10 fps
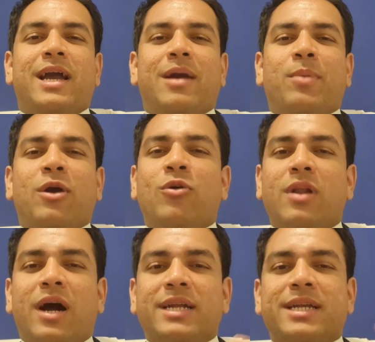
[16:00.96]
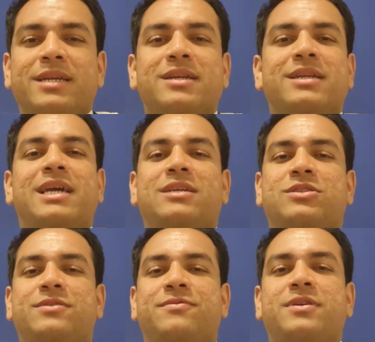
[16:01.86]
My whole identity has
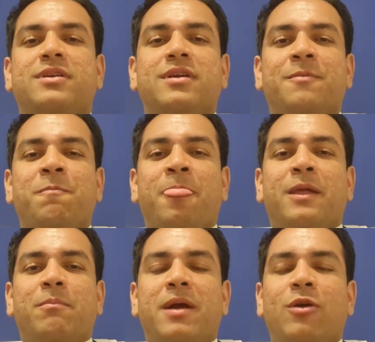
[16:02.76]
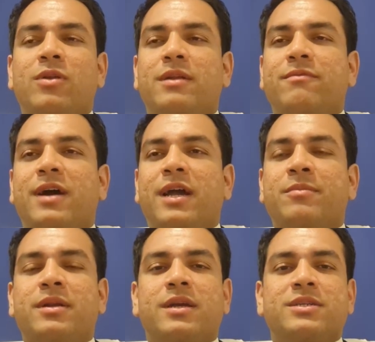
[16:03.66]
shifted. My whole
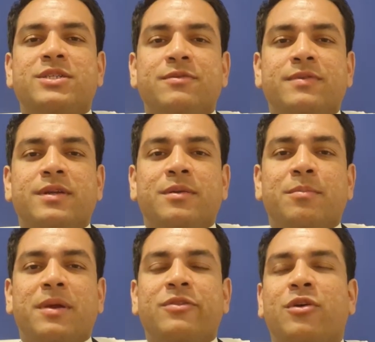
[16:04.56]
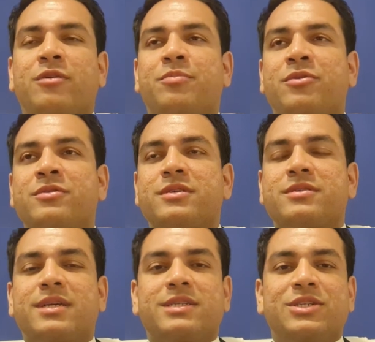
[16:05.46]
environment has shifted. My thought process
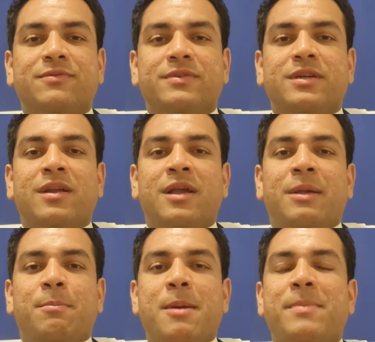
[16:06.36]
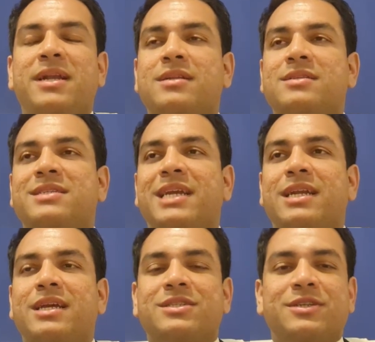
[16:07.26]
has shifted. My mental state
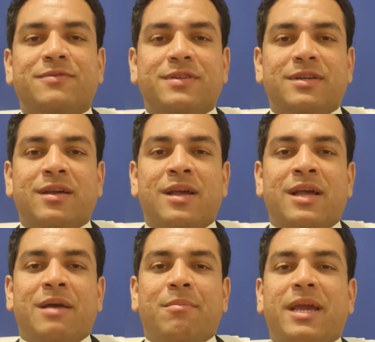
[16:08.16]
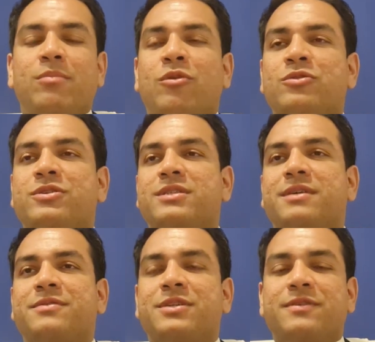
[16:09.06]
has shifted. My emotions
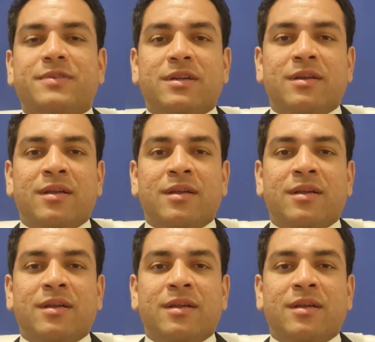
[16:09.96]
have shifted.